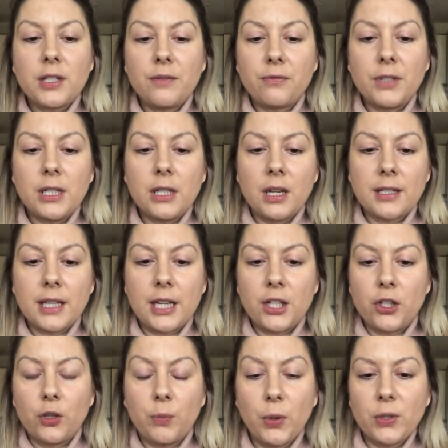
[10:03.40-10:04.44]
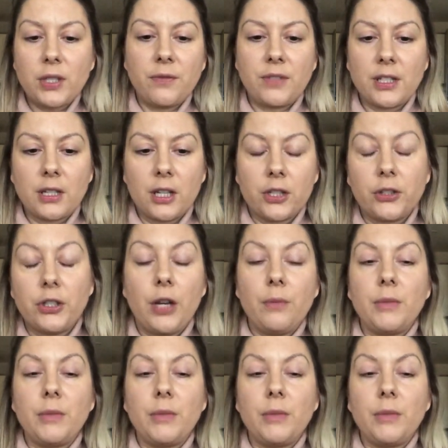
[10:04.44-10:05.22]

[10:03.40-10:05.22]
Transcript: realization or positive is like, no,